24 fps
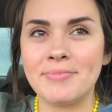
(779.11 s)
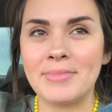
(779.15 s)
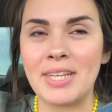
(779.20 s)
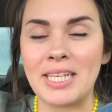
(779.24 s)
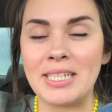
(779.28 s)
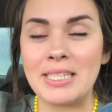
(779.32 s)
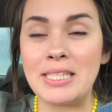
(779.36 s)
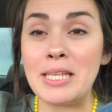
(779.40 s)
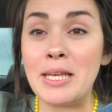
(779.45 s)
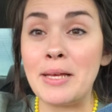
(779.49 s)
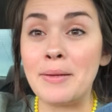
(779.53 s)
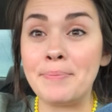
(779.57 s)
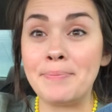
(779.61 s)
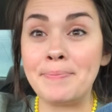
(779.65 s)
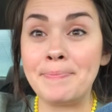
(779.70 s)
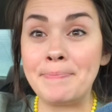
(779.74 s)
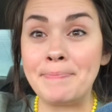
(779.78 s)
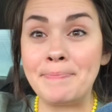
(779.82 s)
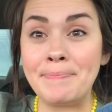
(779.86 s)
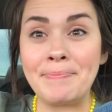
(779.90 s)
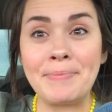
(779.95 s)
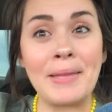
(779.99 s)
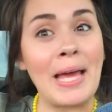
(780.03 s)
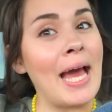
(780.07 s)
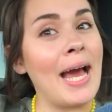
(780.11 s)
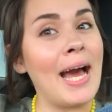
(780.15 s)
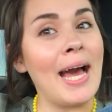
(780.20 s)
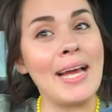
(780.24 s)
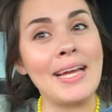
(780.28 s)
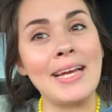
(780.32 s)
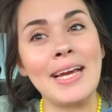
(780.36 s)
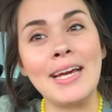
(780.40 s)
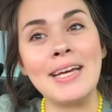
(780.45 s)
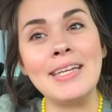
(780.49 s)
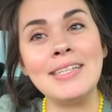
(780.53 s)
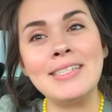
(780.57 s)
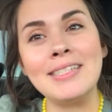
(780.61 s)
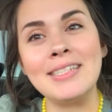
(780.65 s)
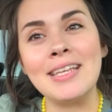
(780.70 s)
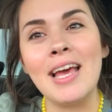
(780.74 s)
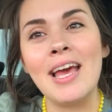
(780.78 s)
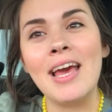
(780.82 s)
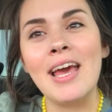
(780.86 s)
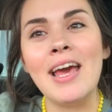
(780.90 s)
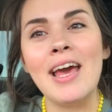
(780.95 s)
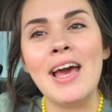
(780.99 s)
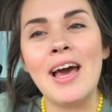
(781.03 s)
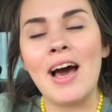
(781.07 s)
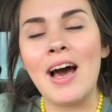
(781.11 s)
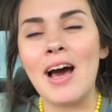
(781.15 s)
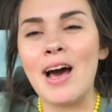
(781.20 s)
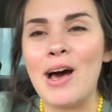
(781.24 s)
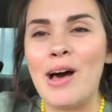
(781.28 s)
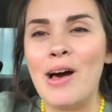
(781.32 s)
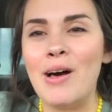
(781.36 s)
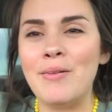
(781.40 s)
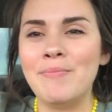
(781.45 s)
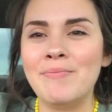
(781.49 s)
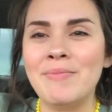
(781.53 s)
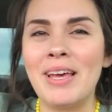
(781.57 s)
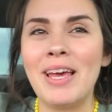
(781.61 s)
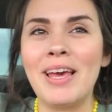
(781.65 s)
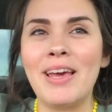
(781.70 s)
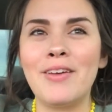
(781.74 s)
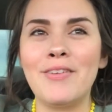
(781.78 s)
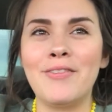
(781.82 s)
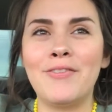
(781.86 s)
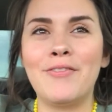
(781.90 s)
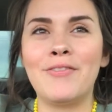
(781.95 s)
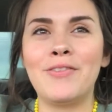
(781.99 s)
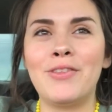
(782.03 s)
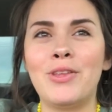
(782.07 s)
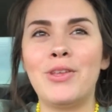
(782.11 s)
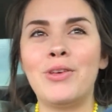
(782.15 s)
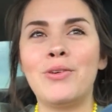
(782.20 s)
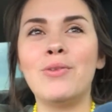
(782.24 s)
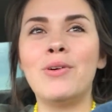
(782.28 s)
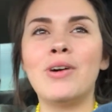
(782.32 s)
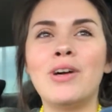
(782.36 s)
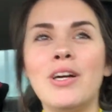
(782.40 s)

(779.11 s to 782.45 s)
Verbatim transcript: that's it, I guess. If you